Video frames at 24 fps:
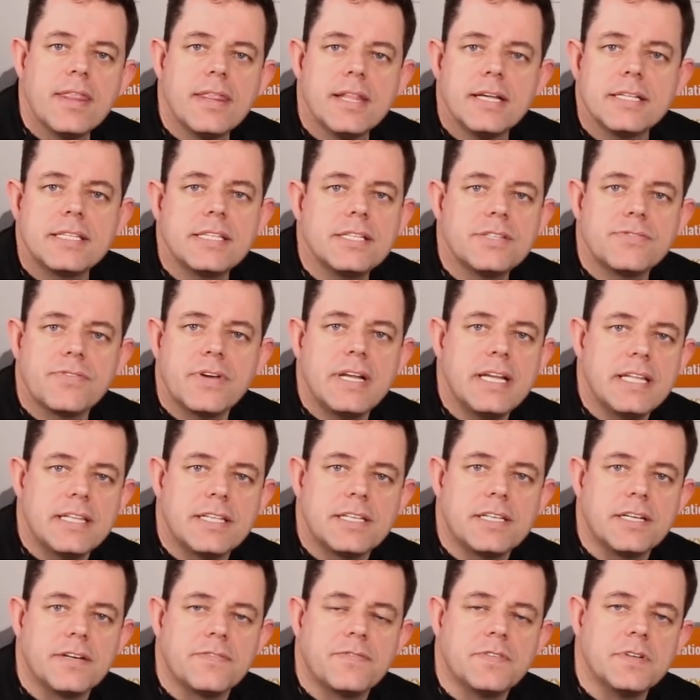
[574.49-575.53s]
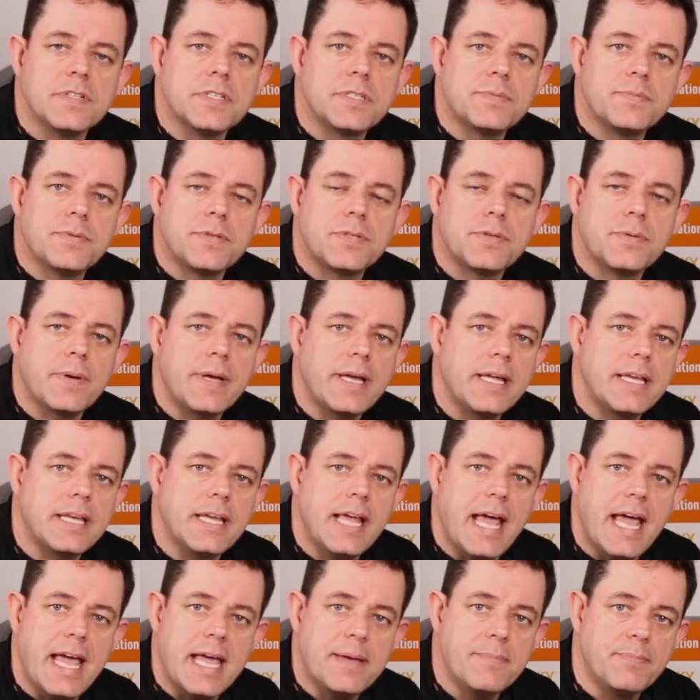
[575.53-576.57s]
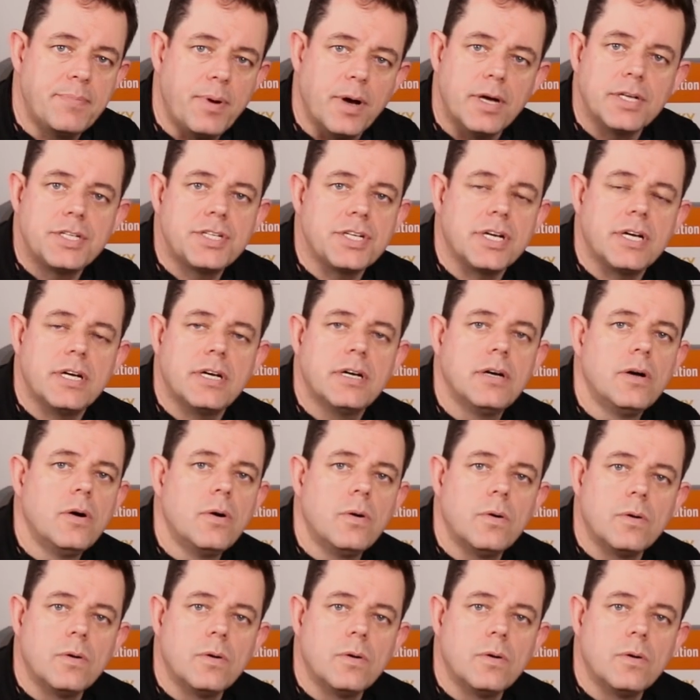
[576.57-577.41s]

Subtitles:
This is really the difference between a bodger